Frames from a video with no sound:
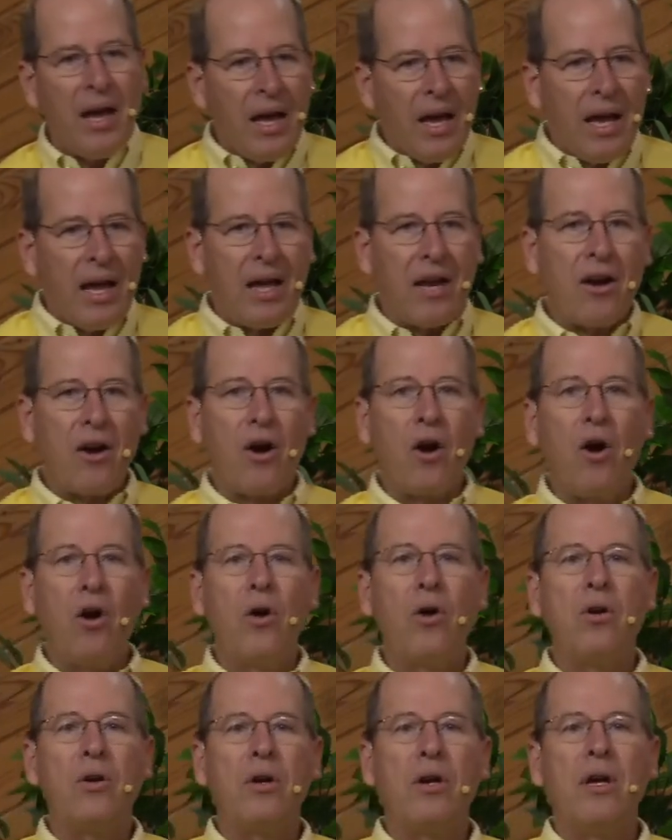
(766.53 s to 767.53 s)
And our
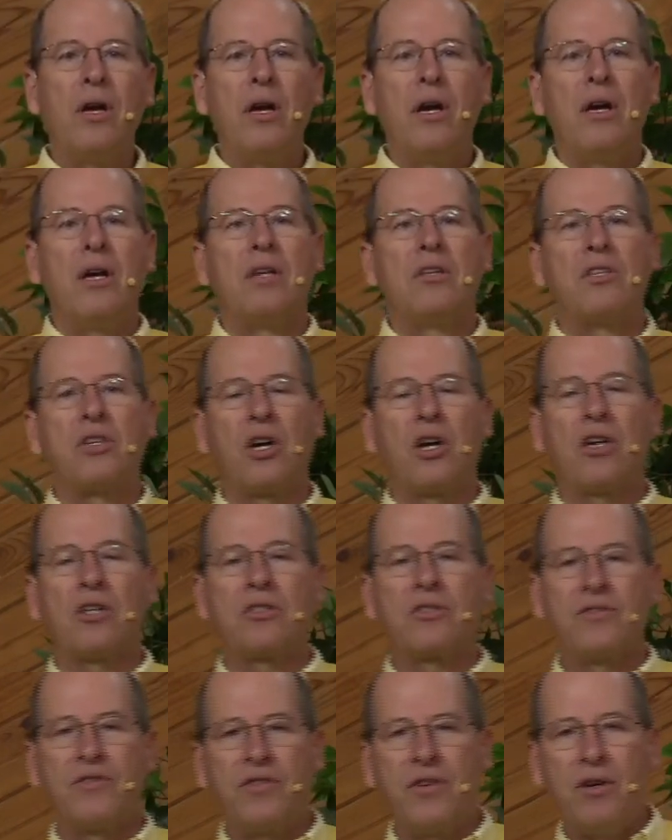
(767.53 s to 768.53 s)
own
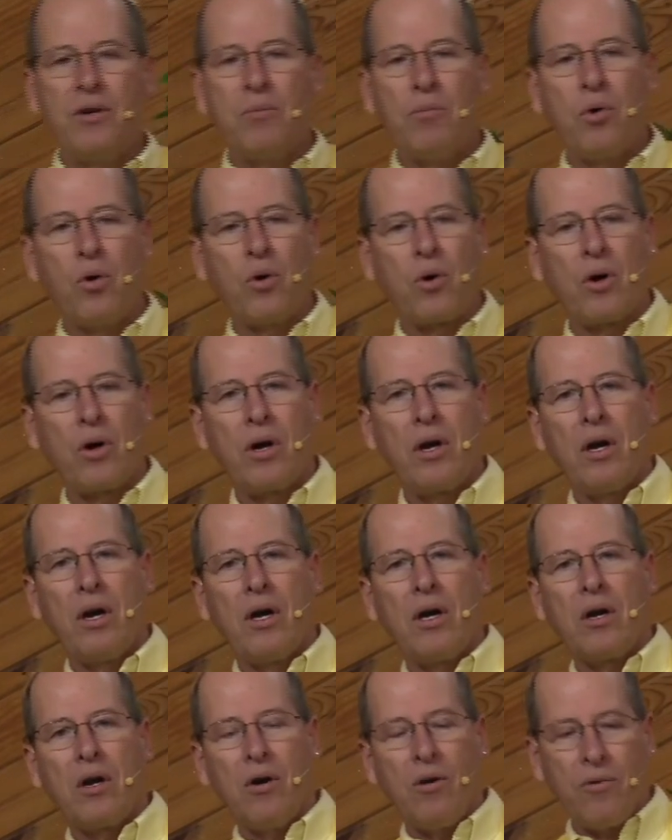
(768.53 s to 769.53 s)
Charles Fillmore,
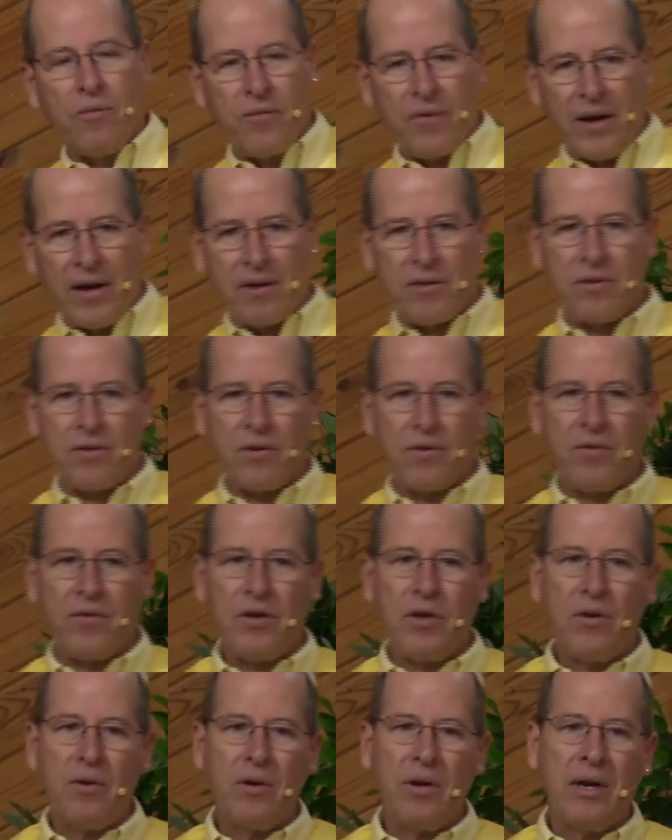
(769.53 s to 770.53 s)
co-founder of
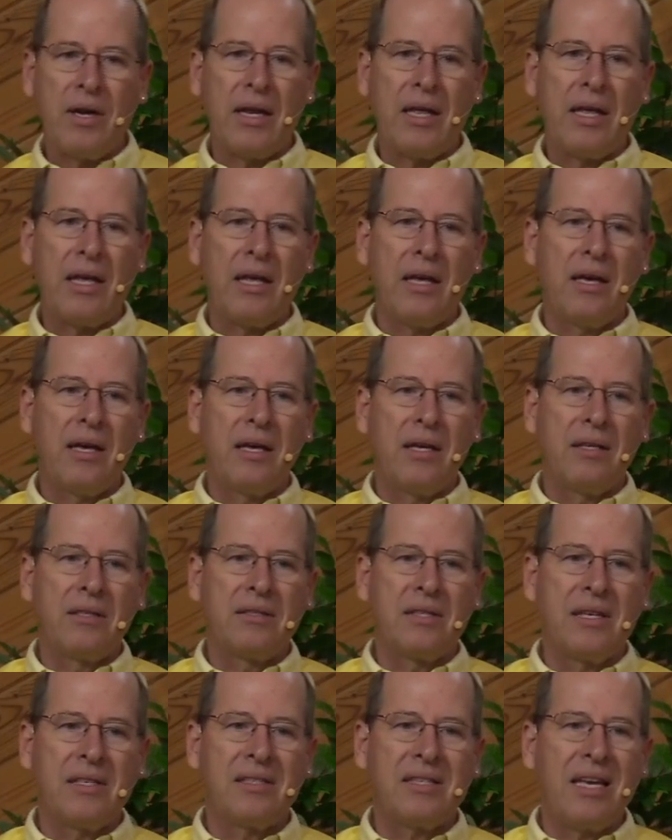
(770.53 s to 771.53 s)
Unity,
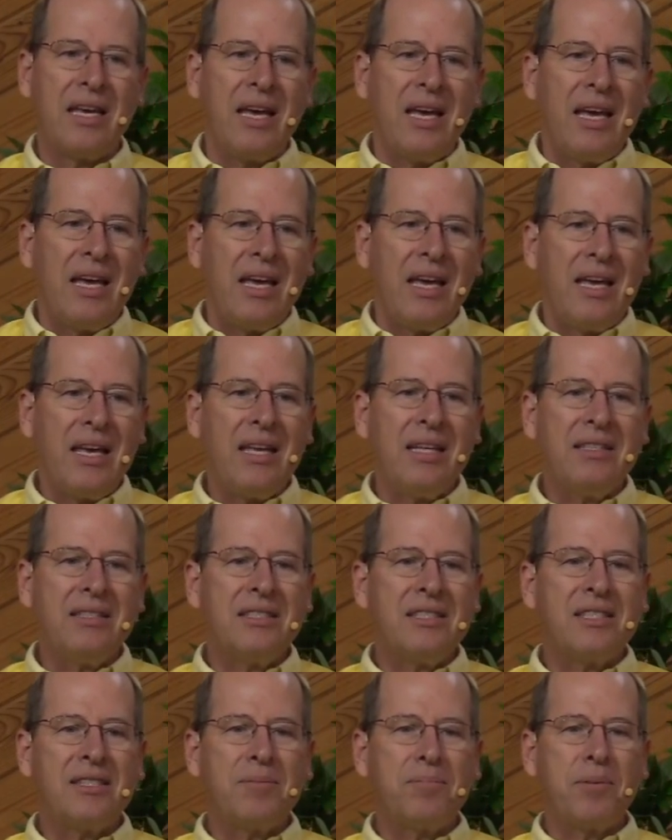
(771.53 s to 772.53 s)
says, "In
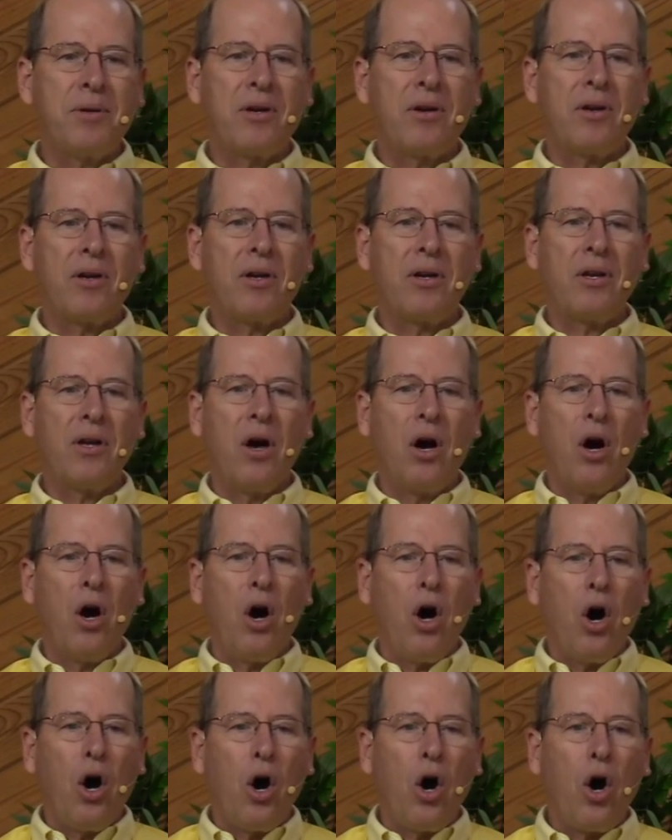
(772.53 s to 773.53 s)
spirit,
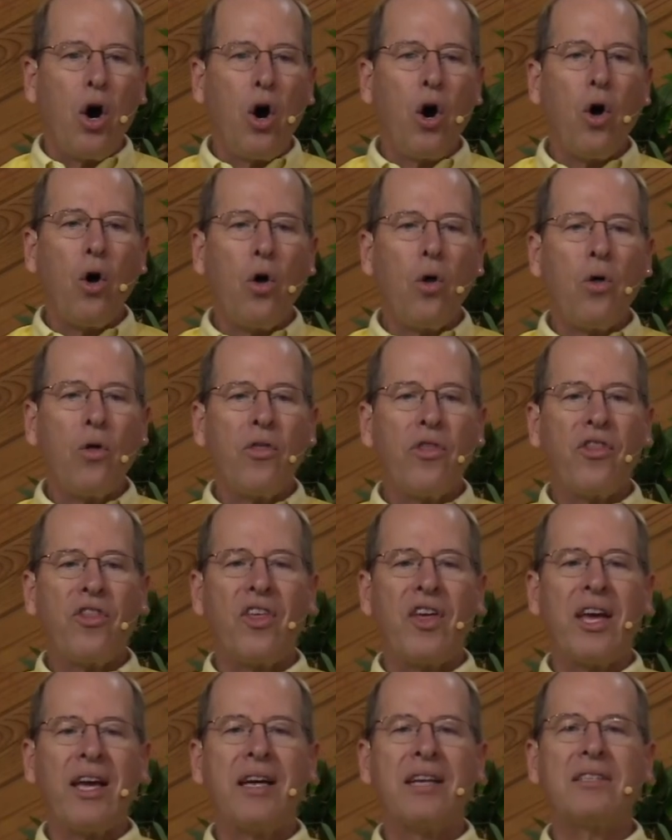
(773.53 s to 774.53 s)
all
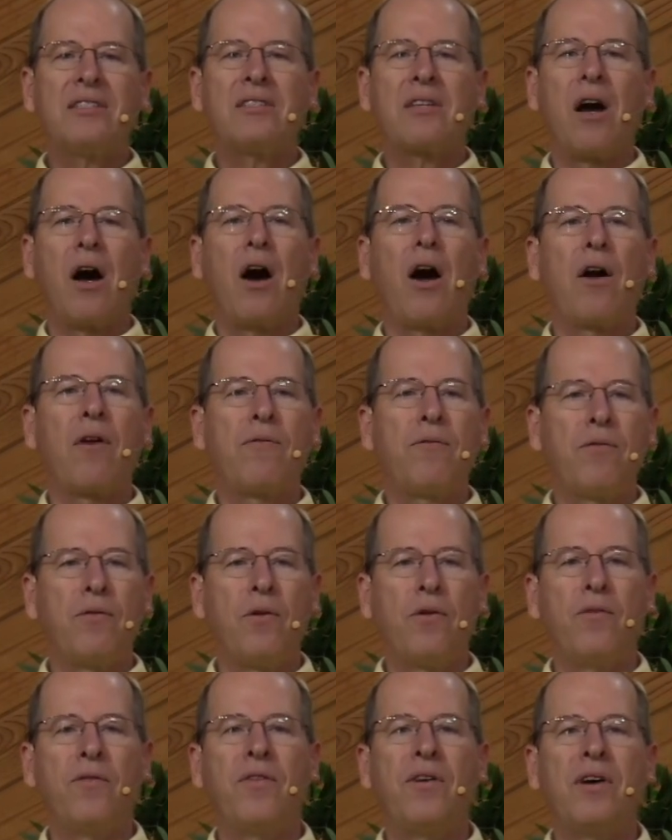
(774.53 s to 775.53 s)
things are
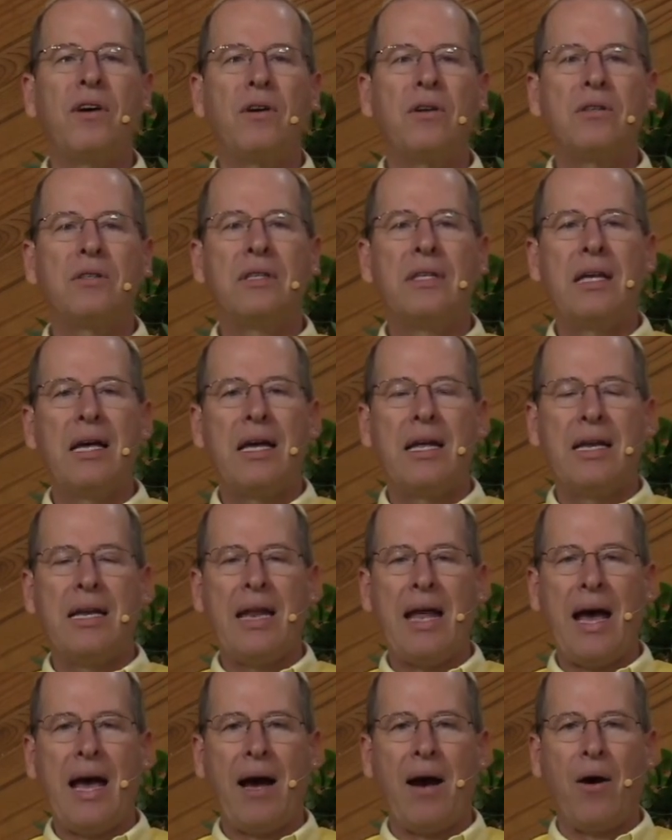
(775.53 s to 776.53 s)
fulfilled
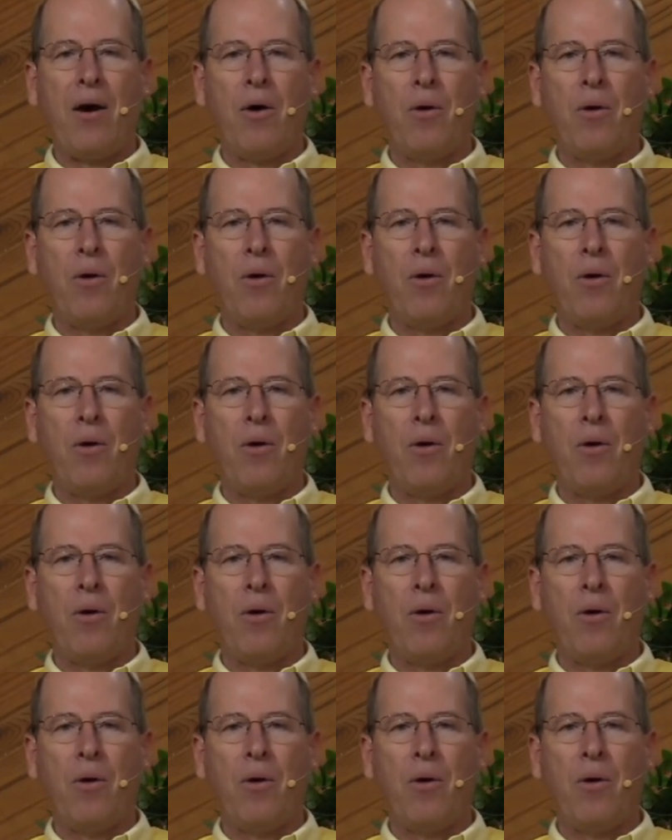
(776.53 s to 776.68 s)
now."